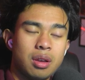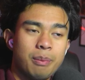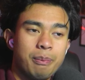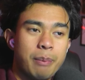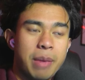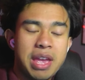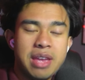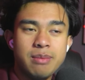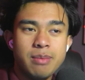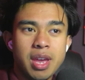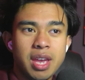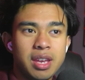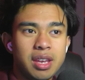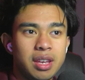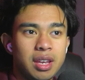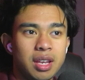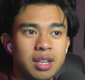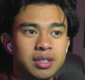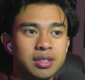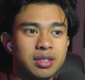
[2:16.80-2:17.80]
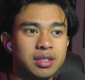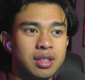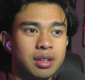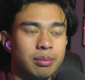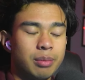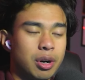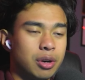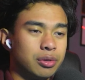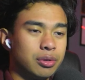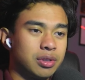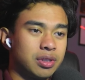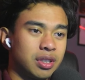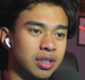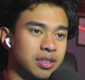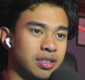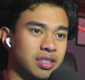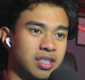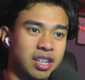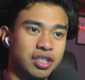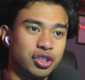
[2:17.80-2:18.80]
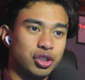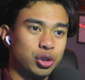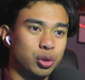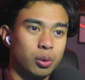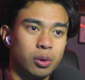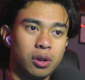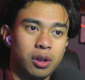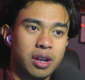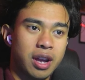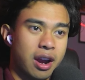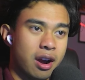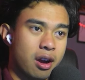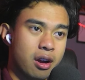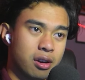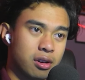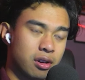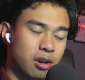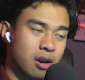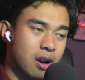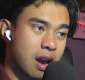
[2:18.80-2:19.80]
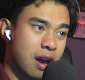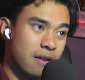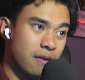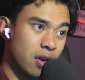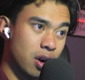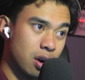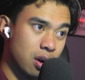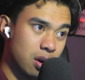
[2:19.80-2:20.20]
Meimei is the most sensual character ever.